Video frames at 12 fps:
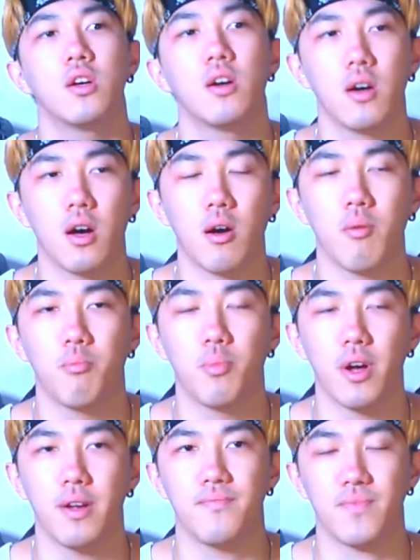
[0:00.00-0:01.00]

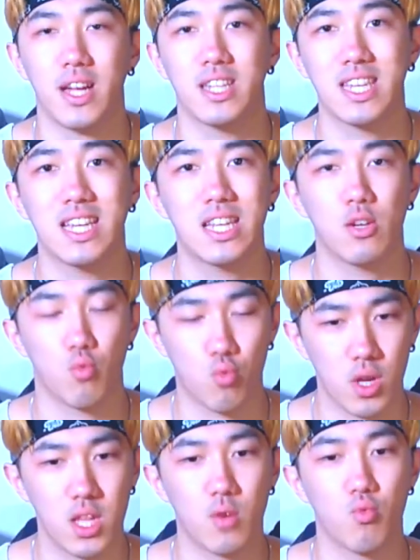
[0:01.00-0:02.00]
But I did
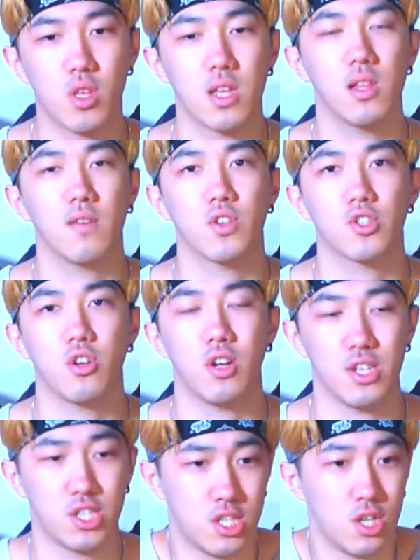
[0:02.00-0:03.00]
really, really love the song. I
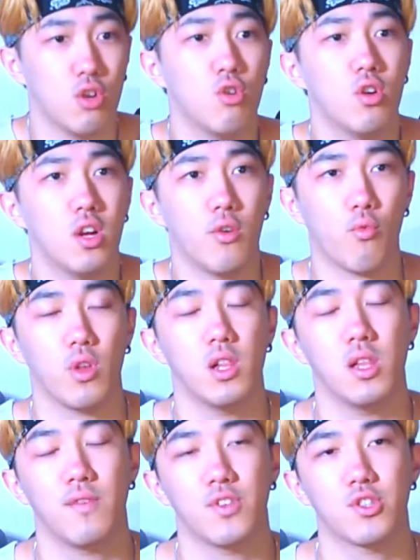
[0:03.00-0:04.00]
still really
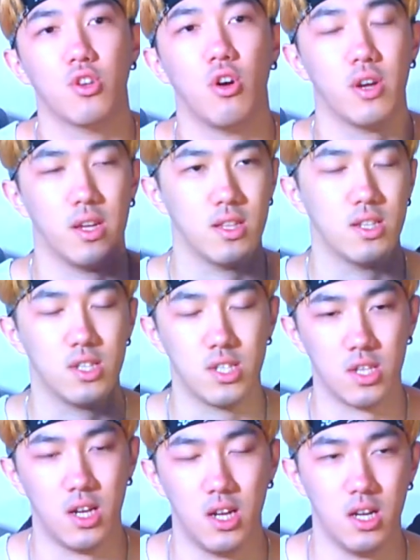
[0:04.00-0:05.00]
love the song, and
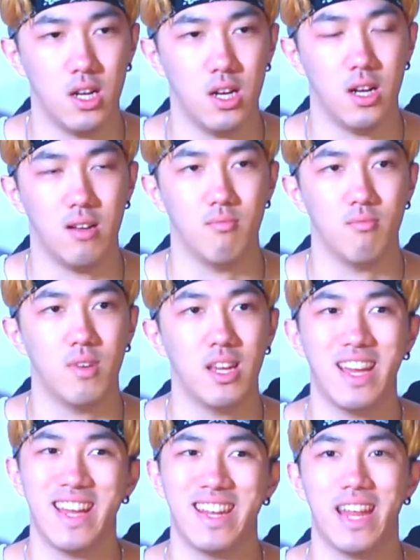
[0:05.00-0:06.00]
I'm
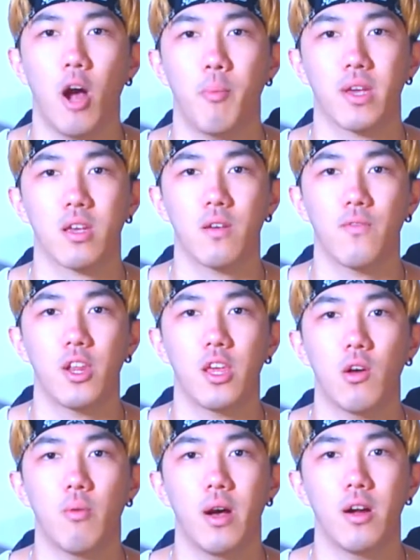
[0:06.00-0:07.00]
now making a
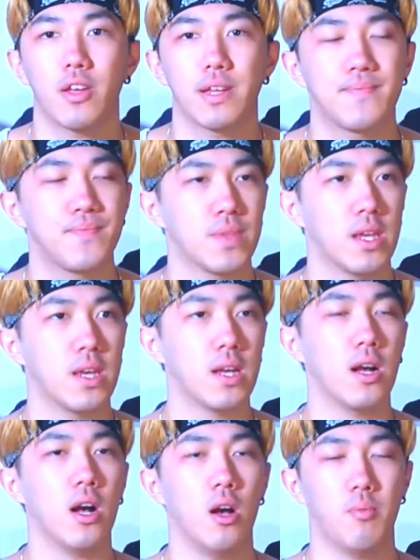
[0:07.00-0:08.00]
video about it
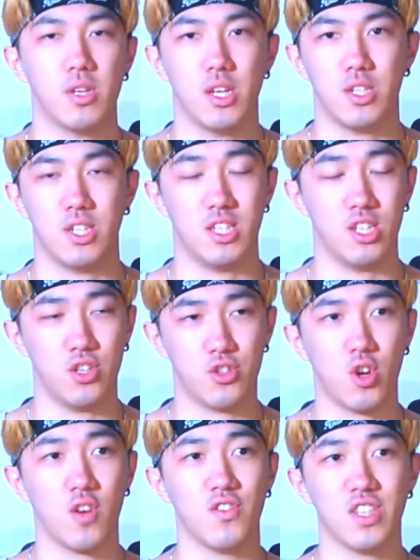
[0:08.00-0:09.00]
because it
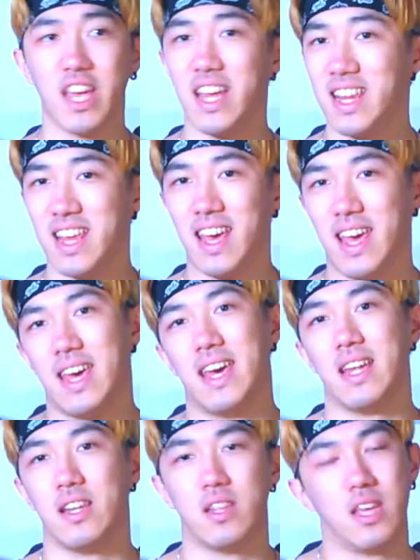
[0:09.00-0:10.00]
deserves it,
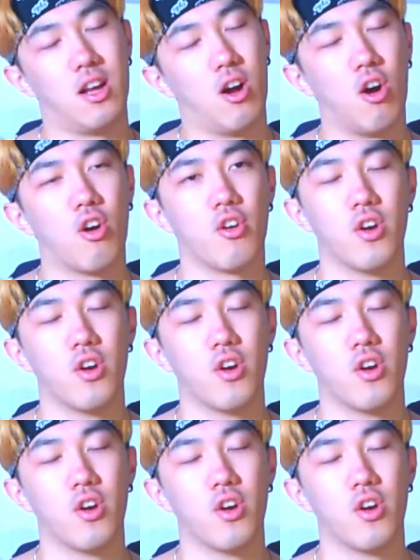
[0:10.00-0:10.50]
and they are